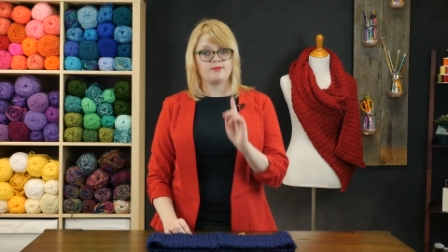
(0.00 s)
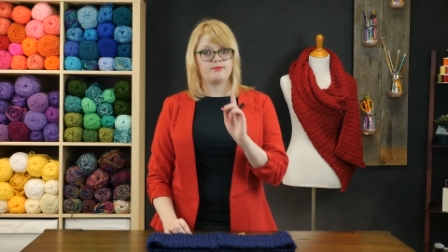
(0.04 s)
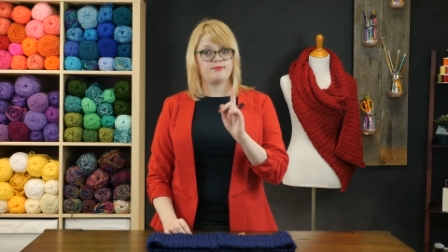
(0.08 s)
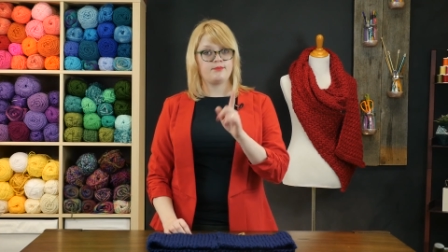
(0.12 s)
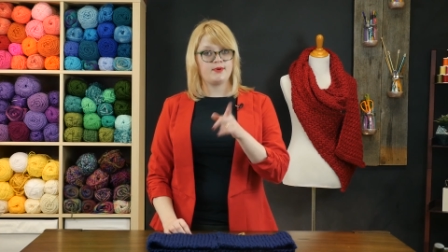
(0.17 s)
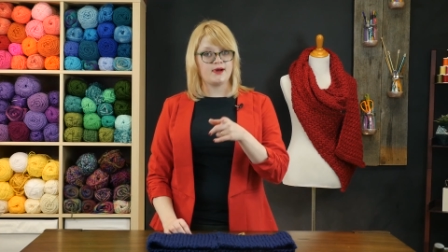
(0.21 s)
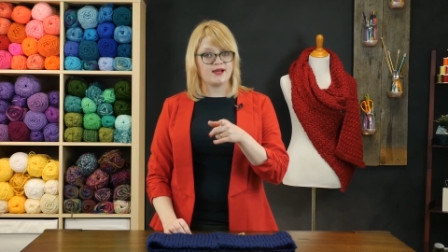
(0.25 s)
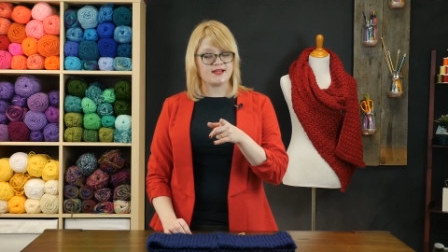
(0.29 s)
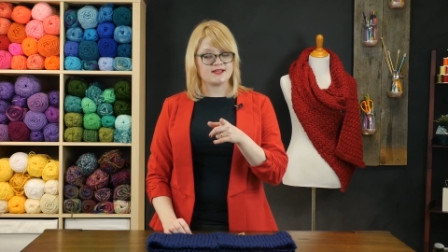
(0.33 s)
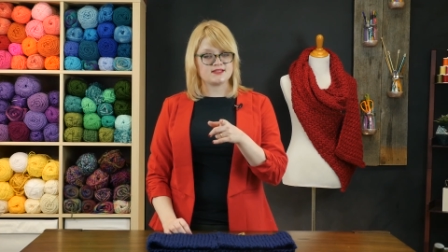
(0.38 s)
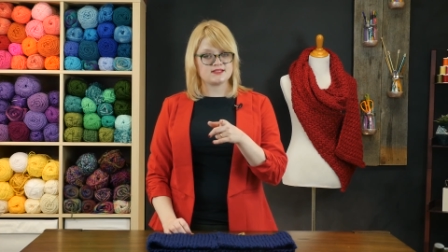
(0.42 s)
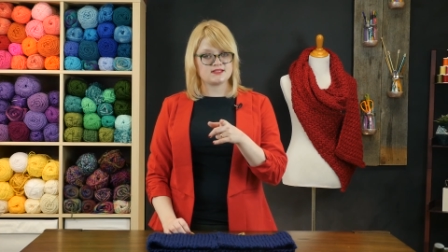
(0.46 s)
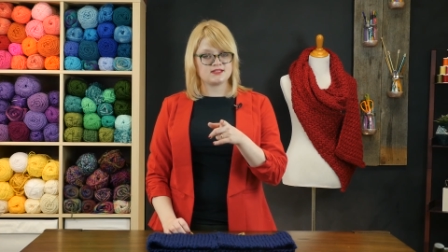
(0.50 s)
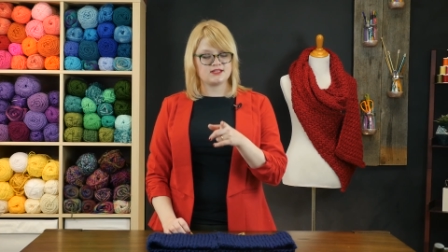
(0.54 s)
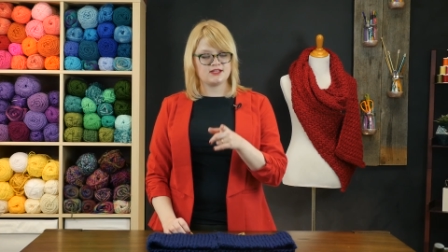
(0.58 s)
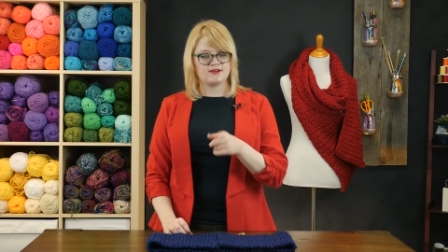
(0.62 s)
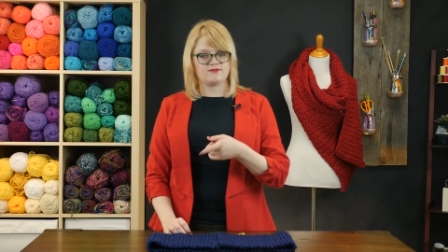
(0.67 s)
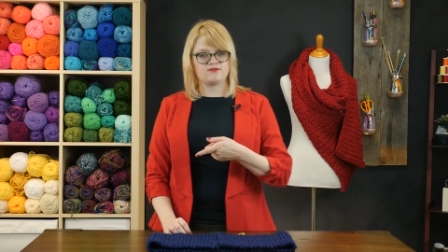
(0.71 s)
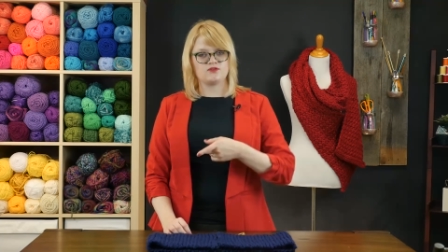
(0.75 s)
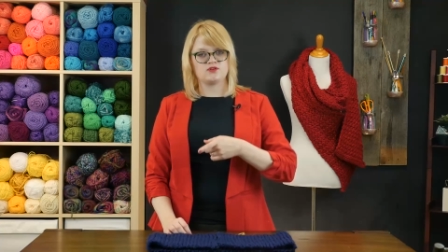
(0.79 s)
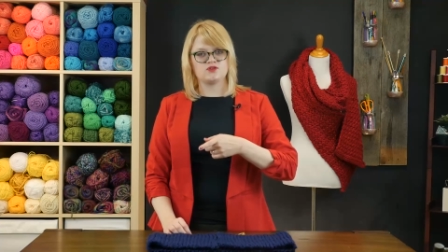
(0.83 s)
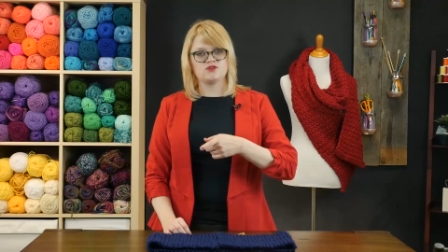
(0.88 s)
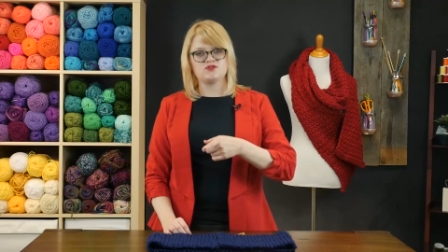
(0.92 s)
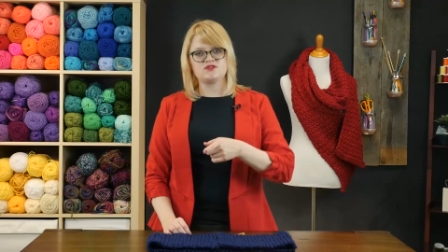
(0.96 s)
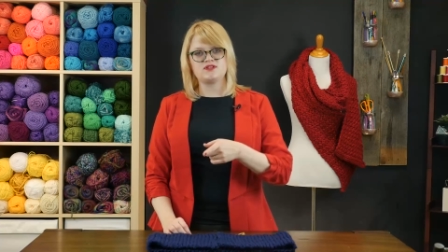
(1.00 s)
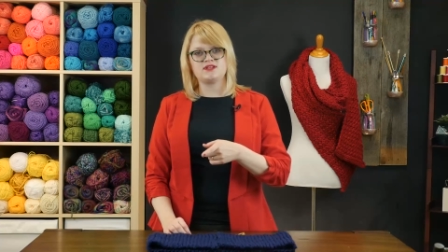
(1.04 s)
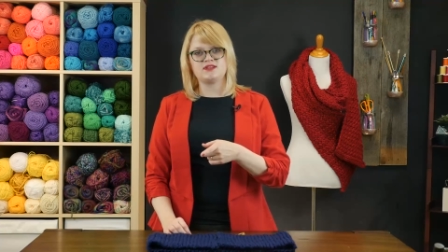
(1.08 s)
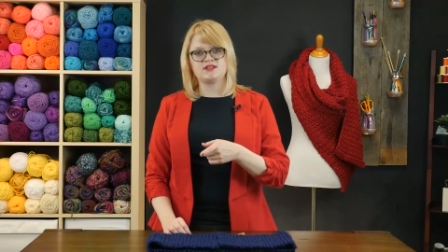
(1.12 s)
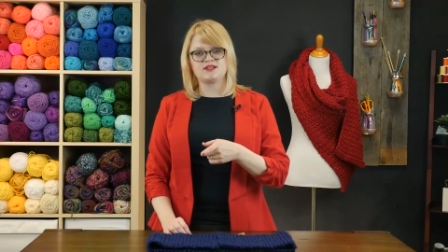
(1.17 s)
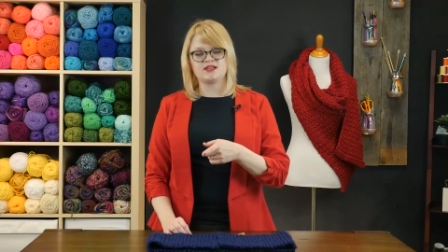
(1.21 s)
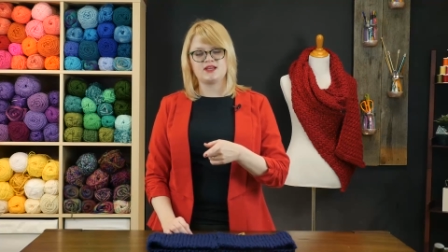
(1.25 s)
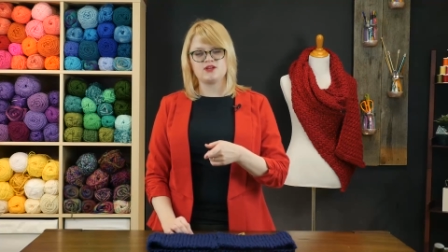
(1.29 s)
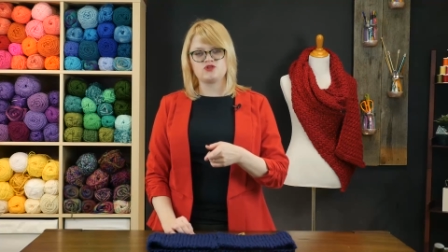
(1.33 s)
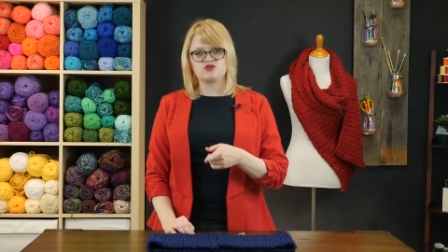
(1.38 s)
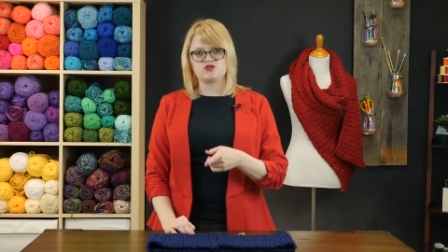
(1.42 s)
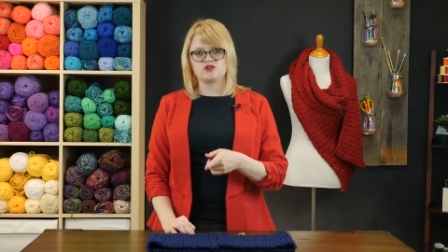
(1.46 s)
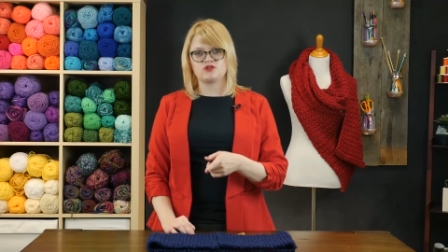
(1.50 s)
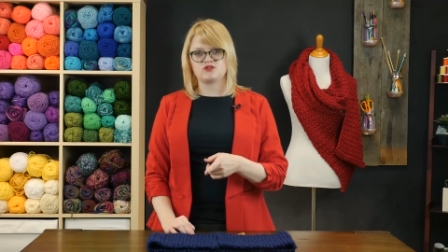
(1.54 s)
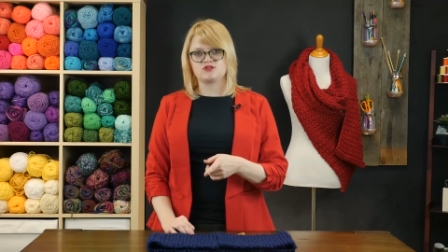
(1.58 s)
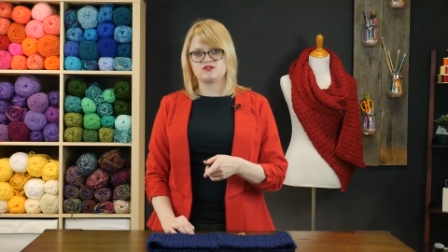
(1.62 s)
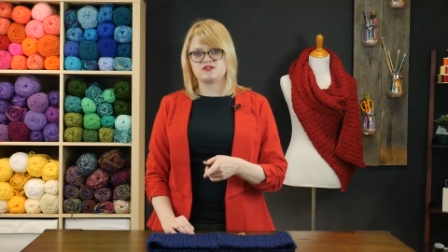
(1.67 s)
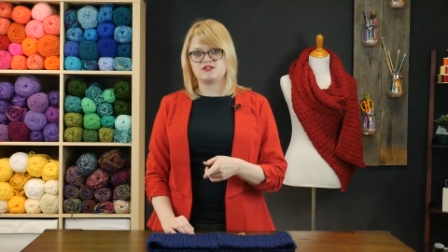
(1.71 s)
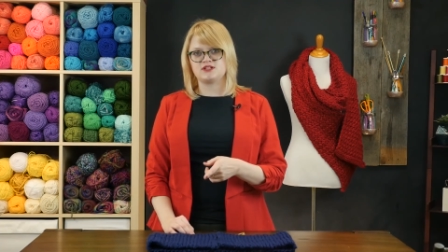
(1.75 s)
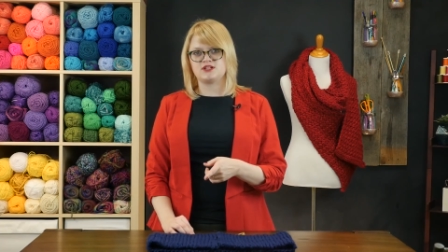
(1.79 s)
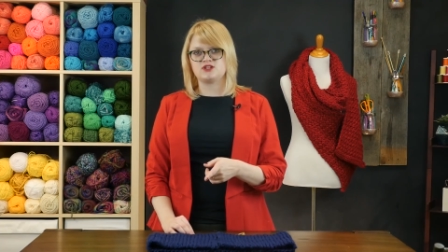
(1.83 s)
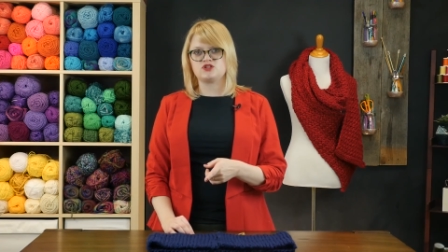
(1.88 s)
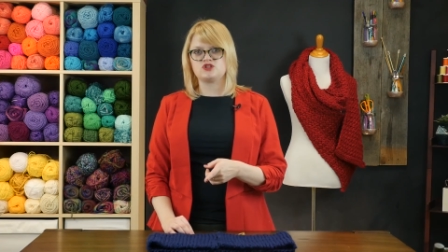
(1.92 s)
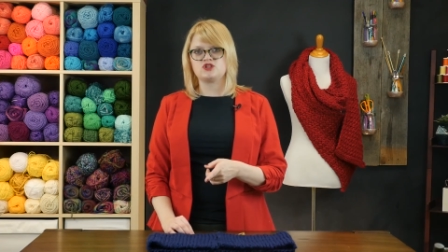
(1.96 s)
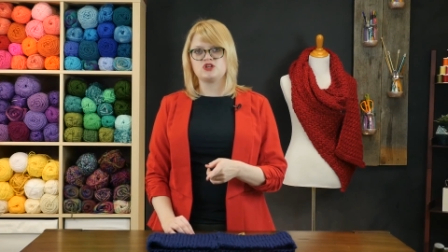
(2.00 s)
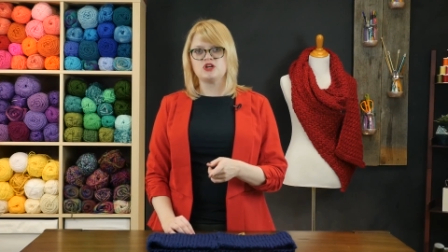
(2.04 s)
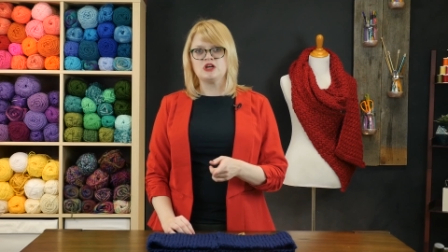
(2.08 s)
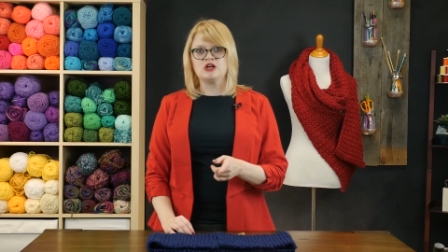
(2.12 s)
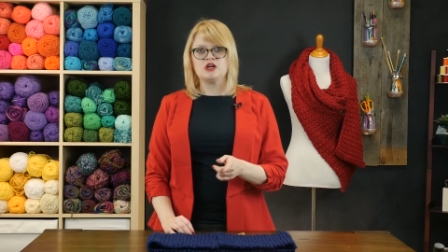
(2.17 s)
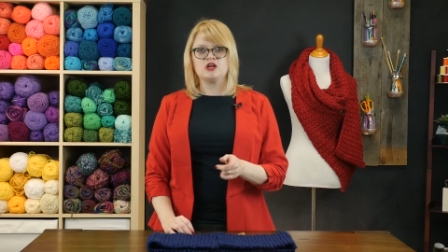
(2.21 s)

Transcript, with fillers: But if you're using the Kitchener stitch,